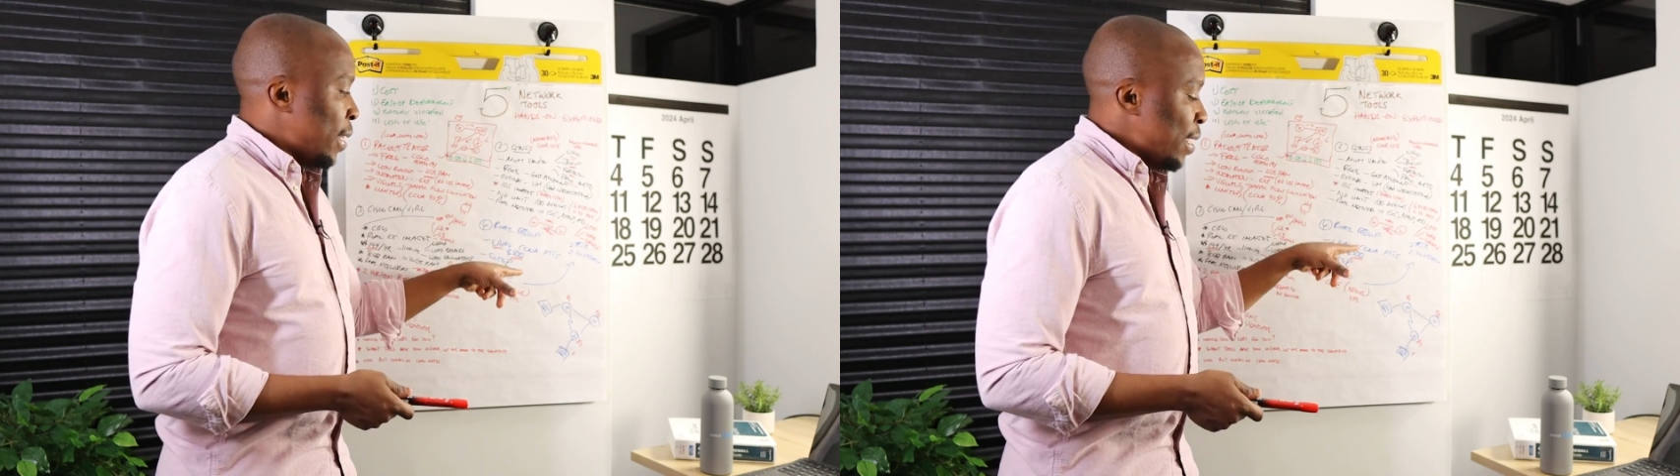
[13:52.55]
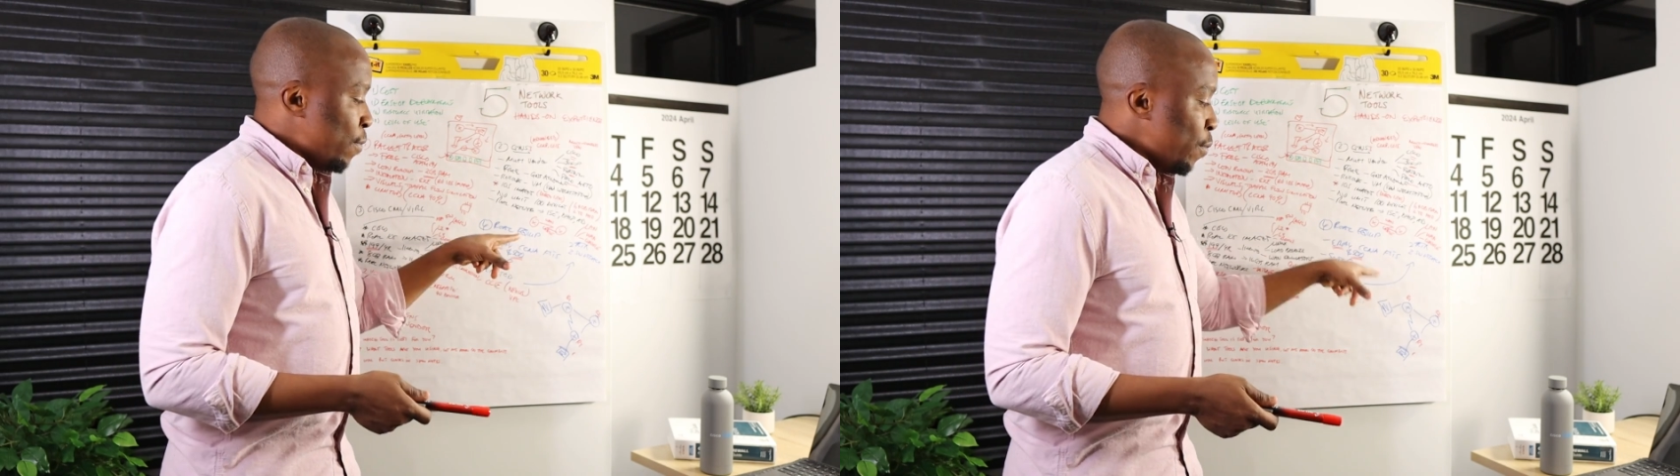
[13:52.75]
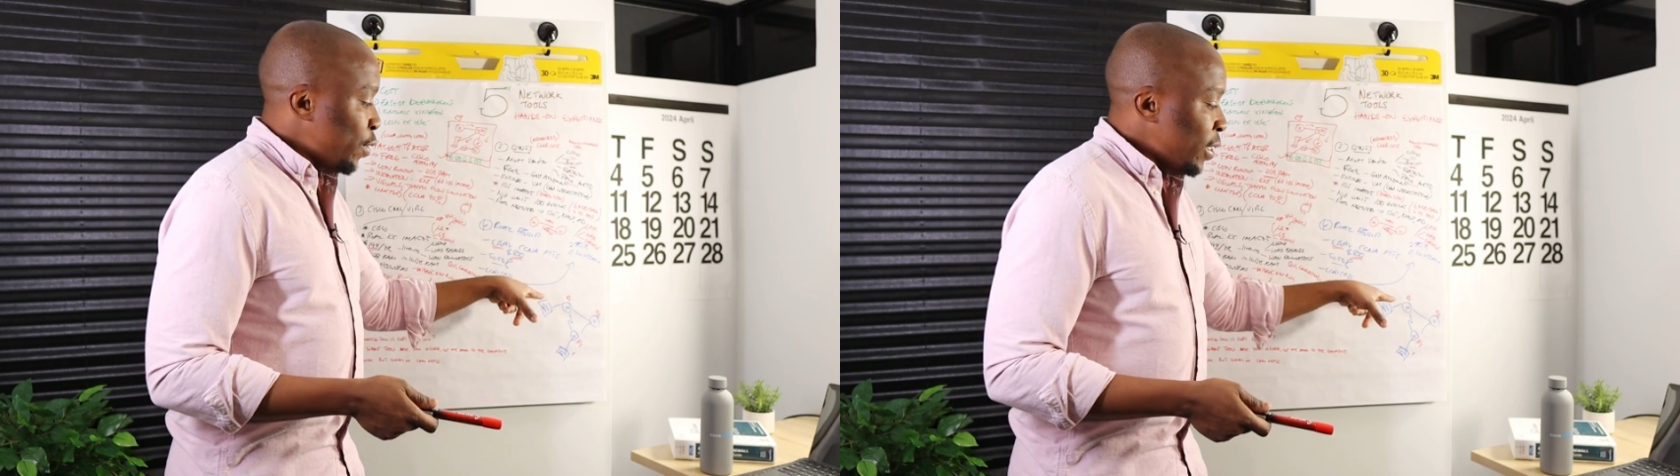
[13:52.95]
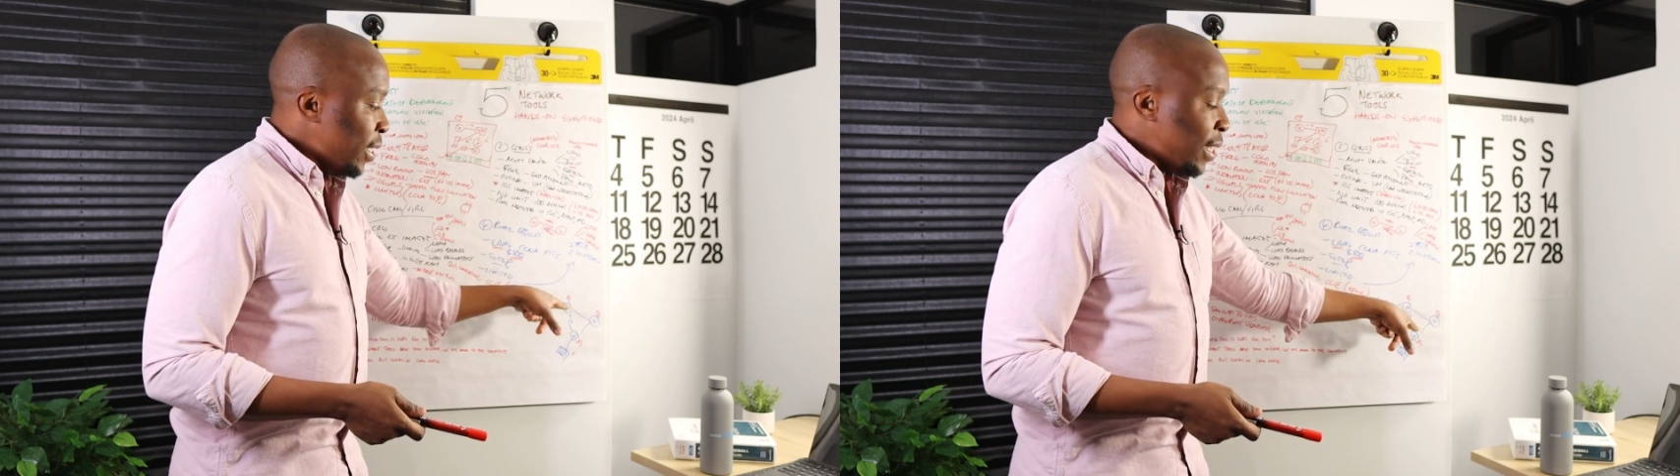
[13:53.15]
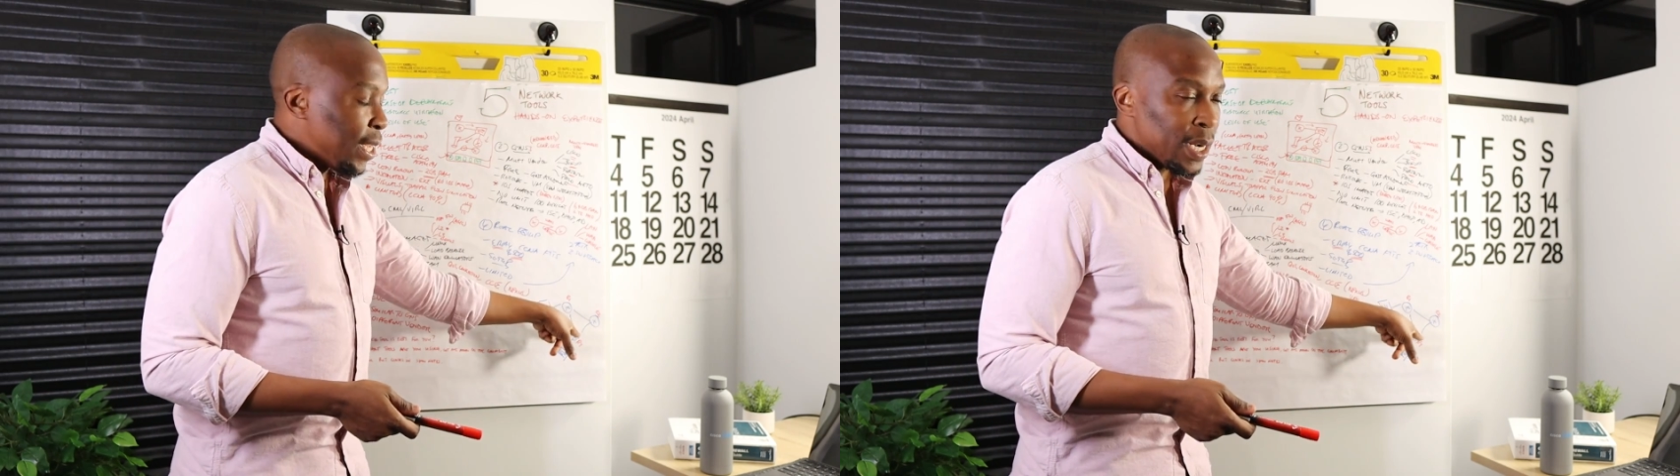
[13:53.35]
The moment you
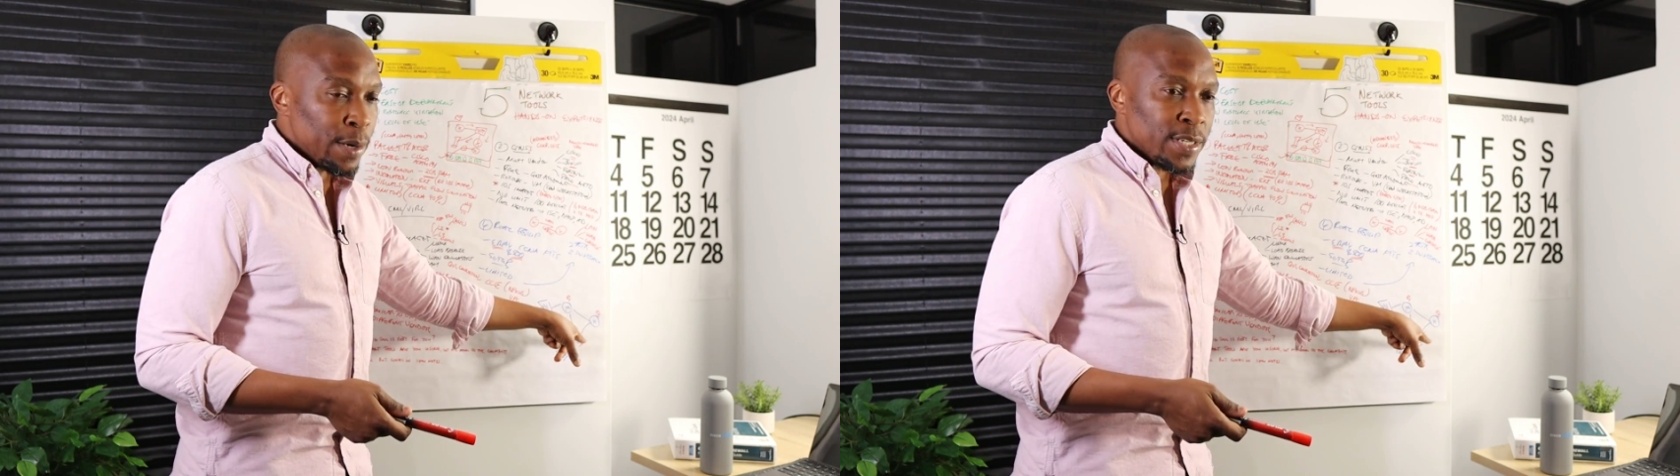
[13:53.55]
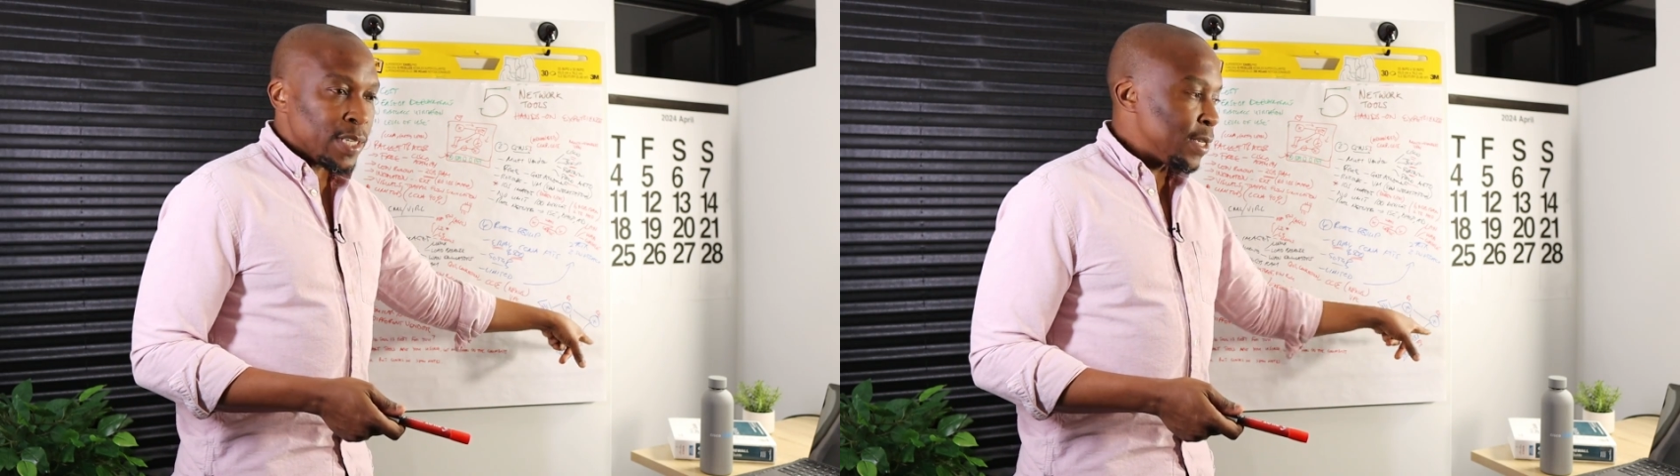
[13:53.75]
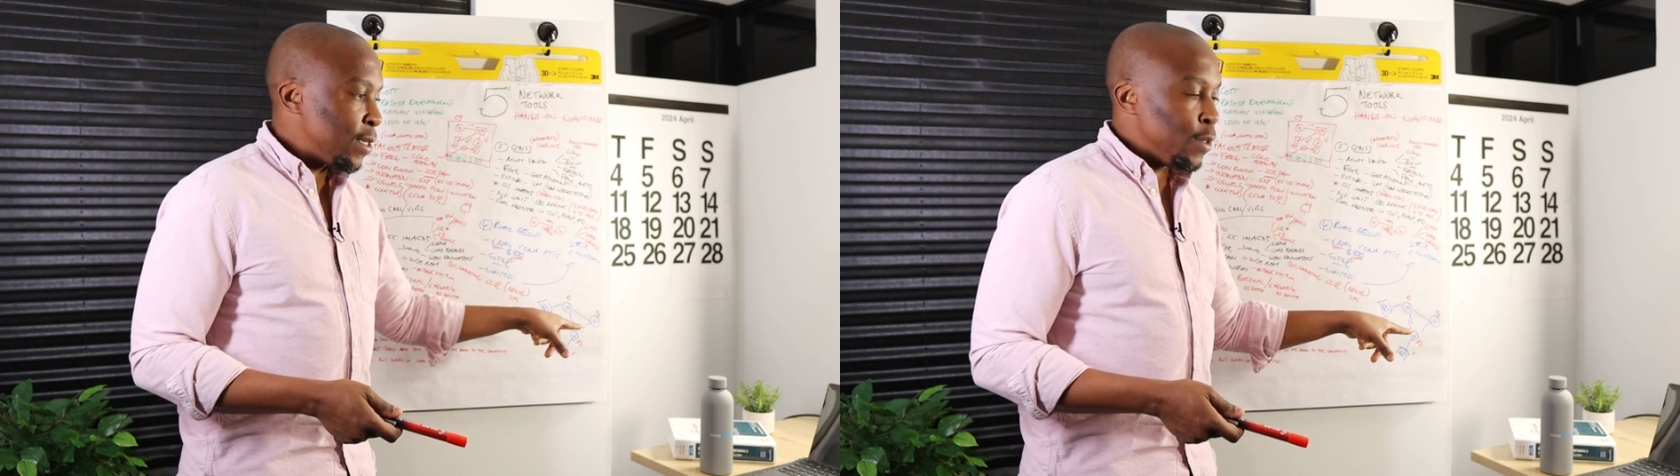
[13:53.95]
need three routers,